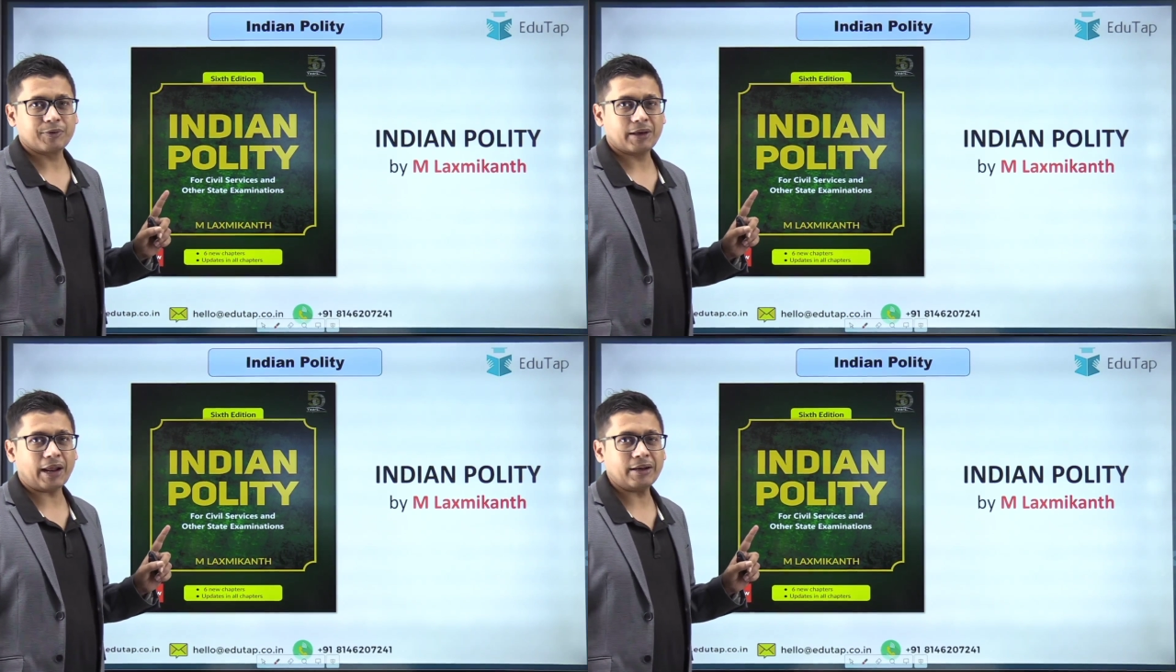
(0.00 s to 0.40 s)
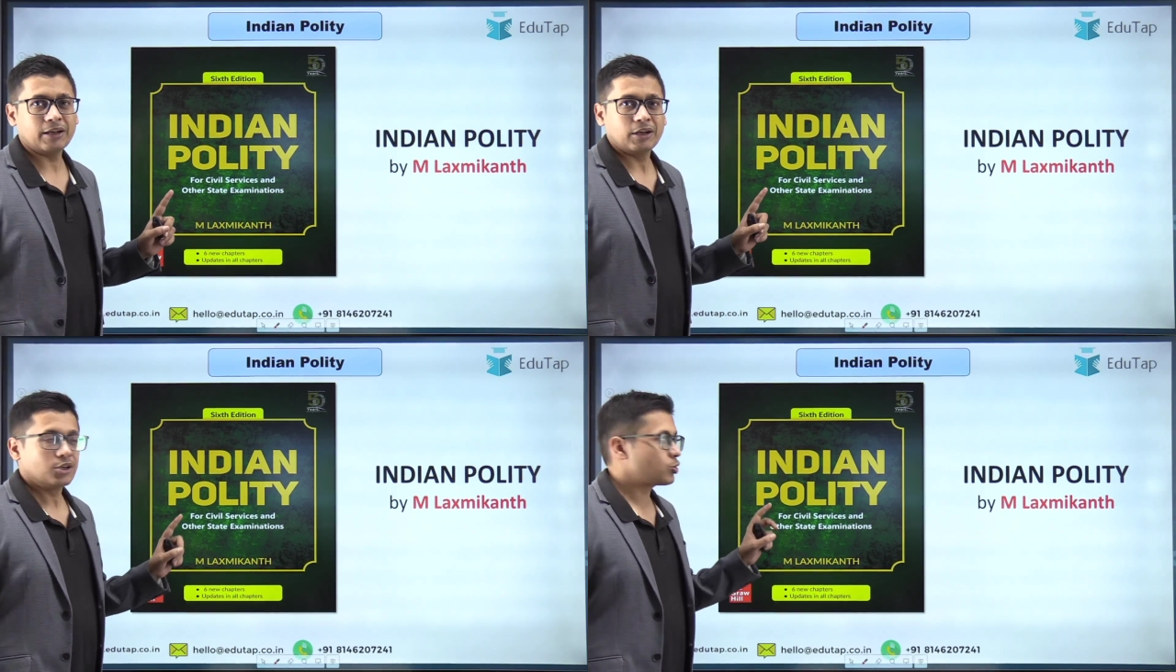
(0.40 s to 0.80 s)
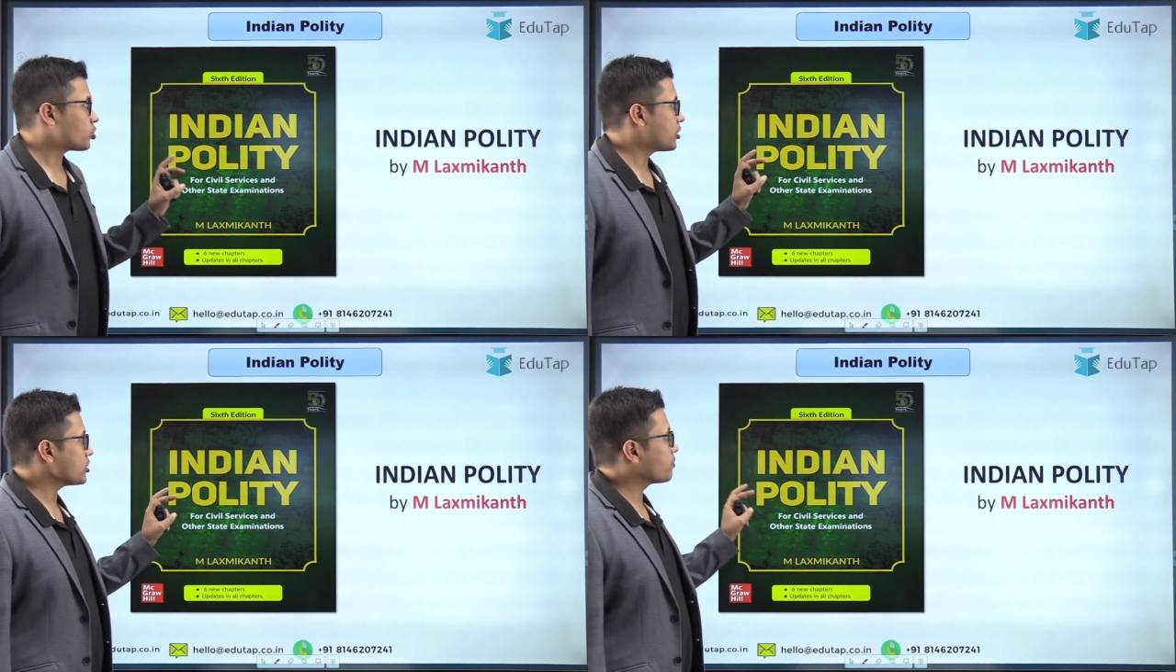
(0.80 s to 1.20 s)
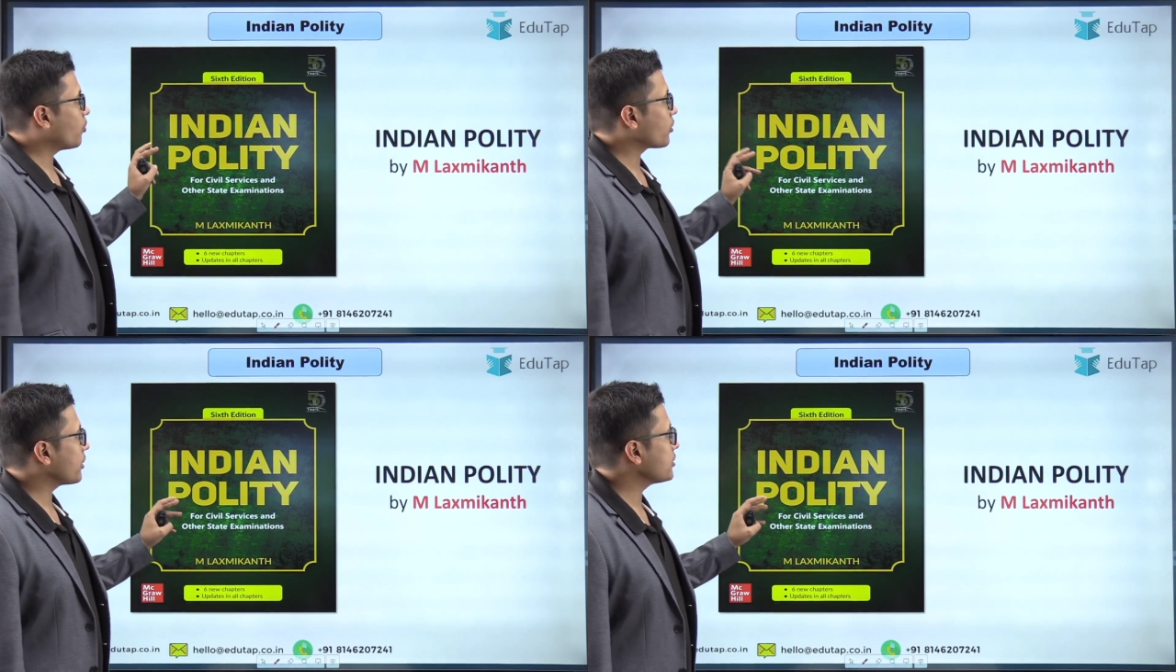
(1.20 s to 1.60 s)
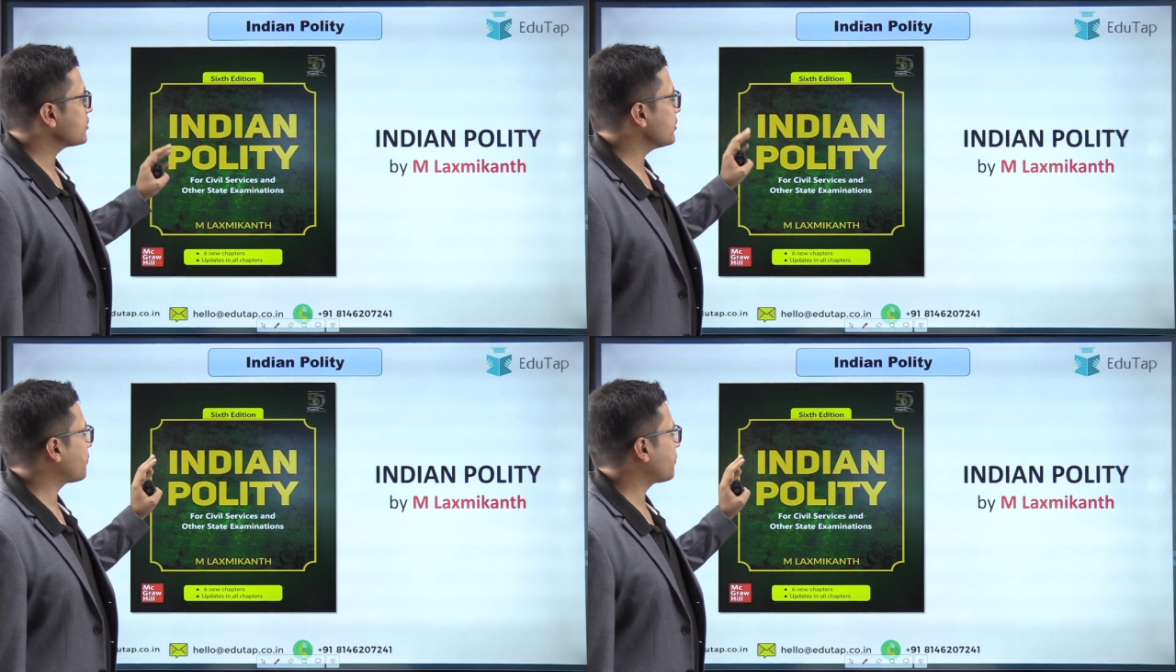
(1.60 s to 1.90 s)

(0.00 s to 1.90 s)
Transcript: Right, so this book is